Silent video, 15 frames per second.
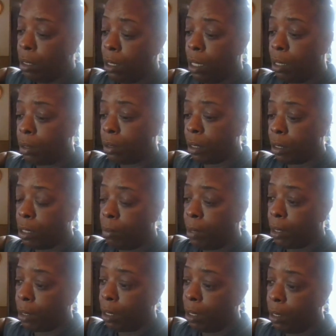And I was like, oh
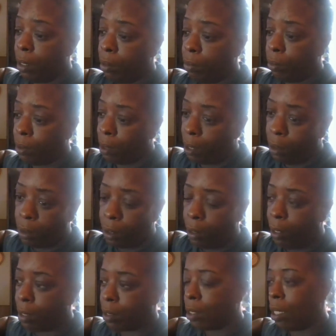my god. When I
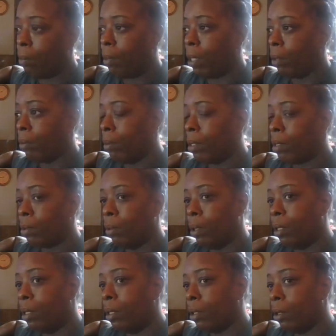and I sat back when I said,
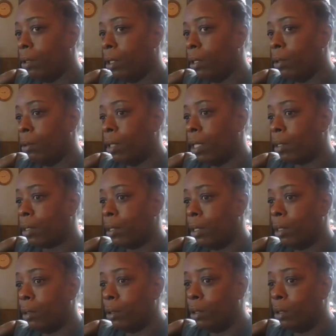well, um, you know, I said,